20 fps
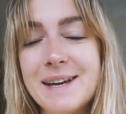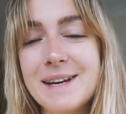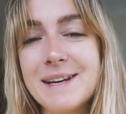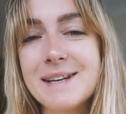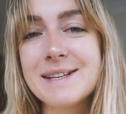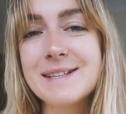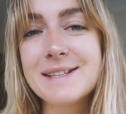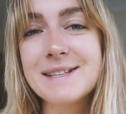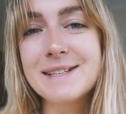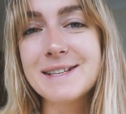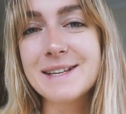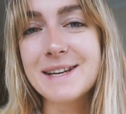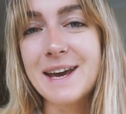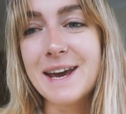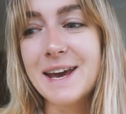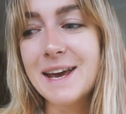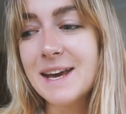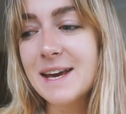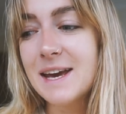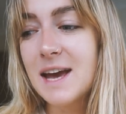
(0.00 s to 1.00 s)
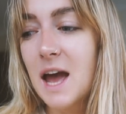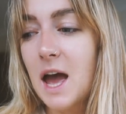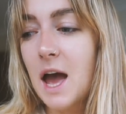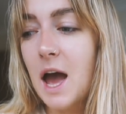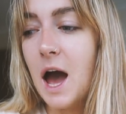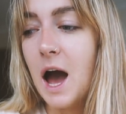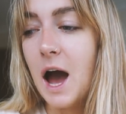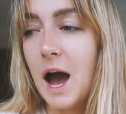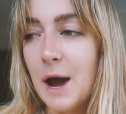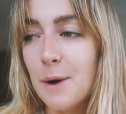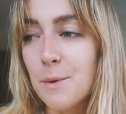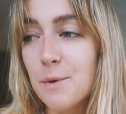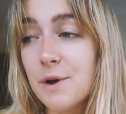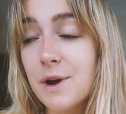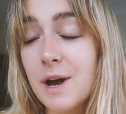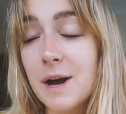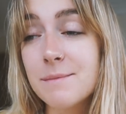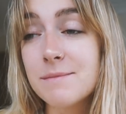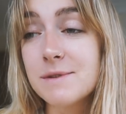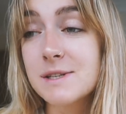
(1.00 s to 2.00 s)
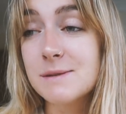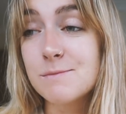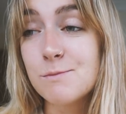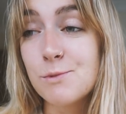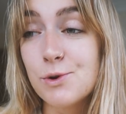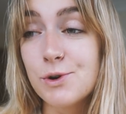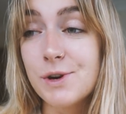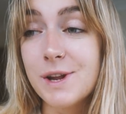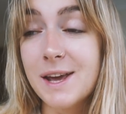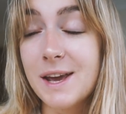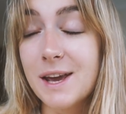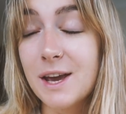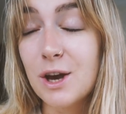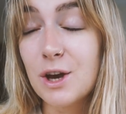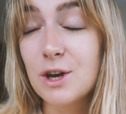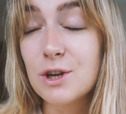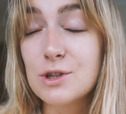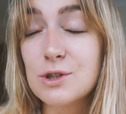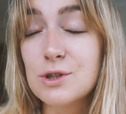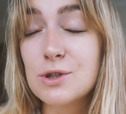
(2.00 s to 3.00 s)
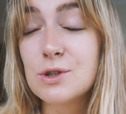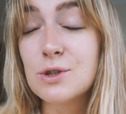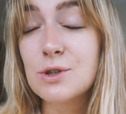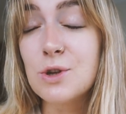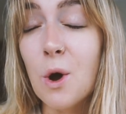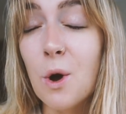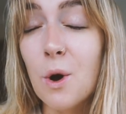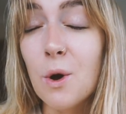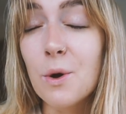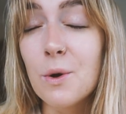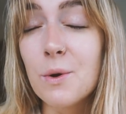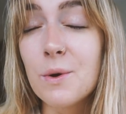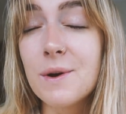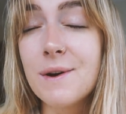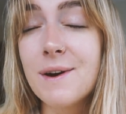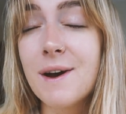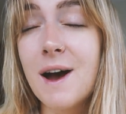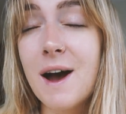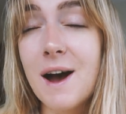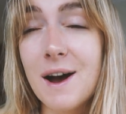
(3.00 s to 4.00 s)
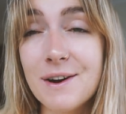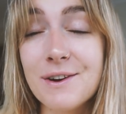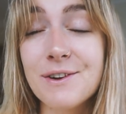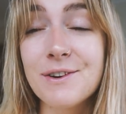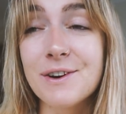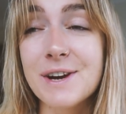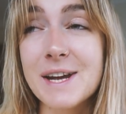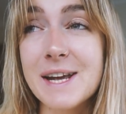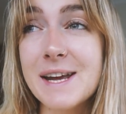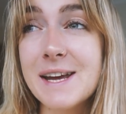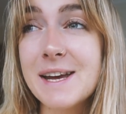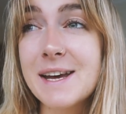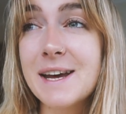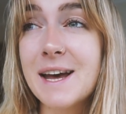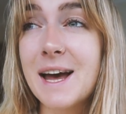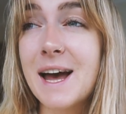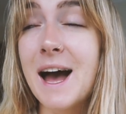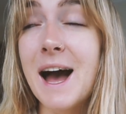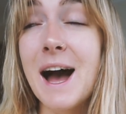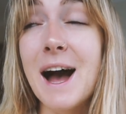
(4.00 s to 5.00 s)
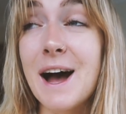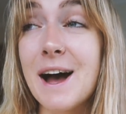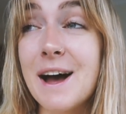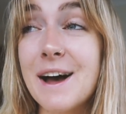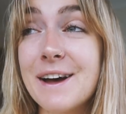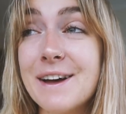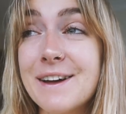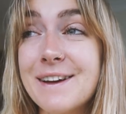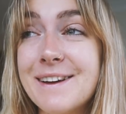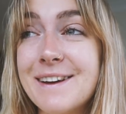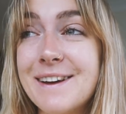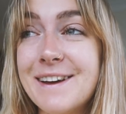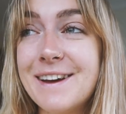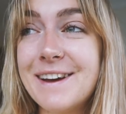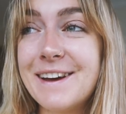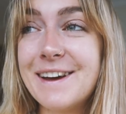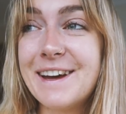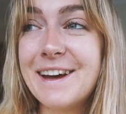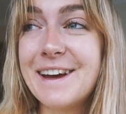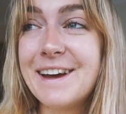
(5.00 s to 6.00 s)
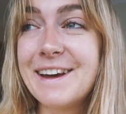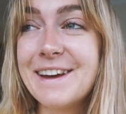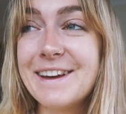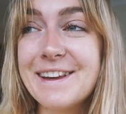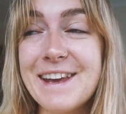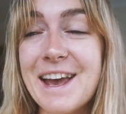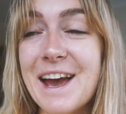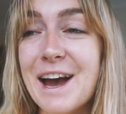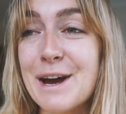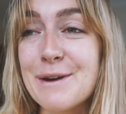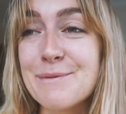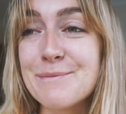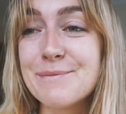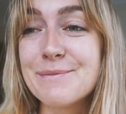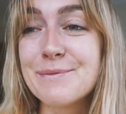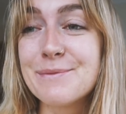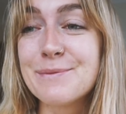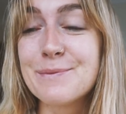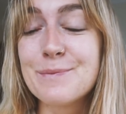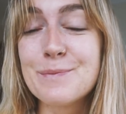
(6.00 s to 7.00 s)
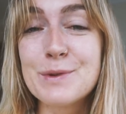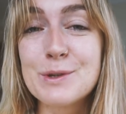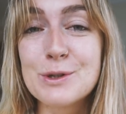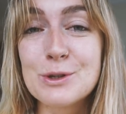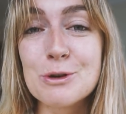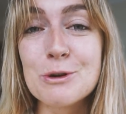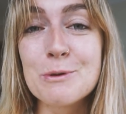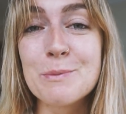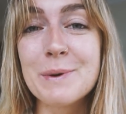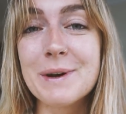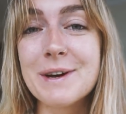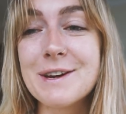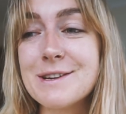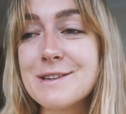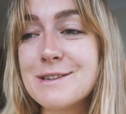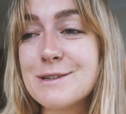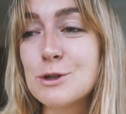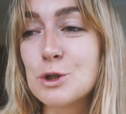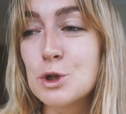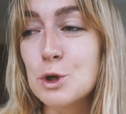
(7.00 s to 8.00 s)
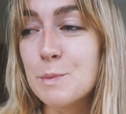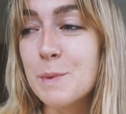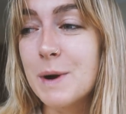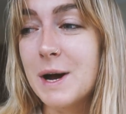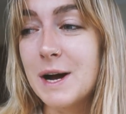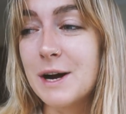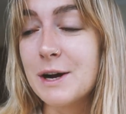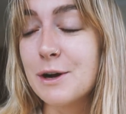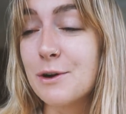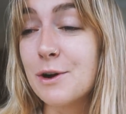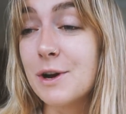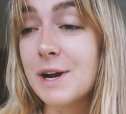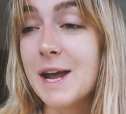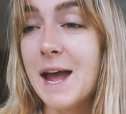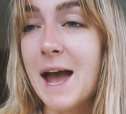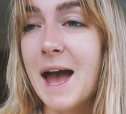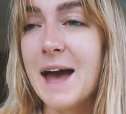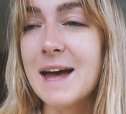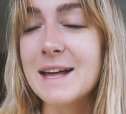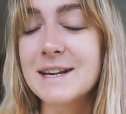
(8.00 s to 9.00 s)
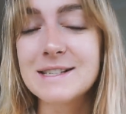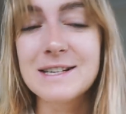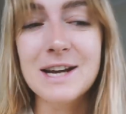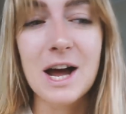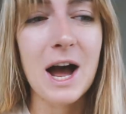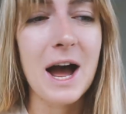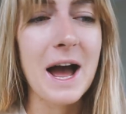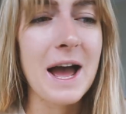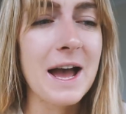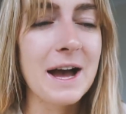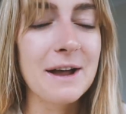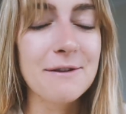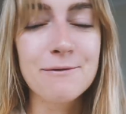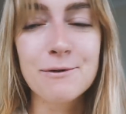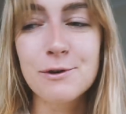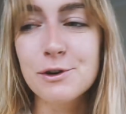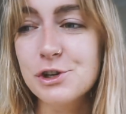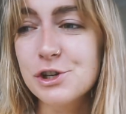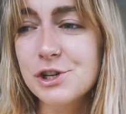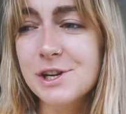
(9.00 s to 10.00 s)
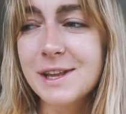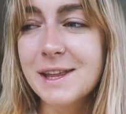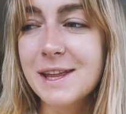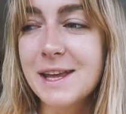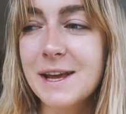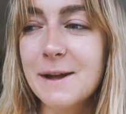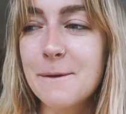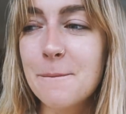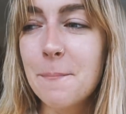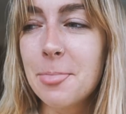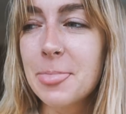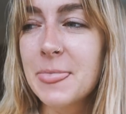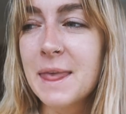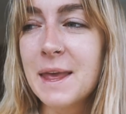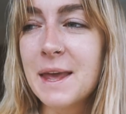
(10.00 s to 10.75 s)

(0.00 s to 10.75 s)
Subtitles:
it is today. I woke up this morning so hungry. I'm super, super hungry, and I unfortunately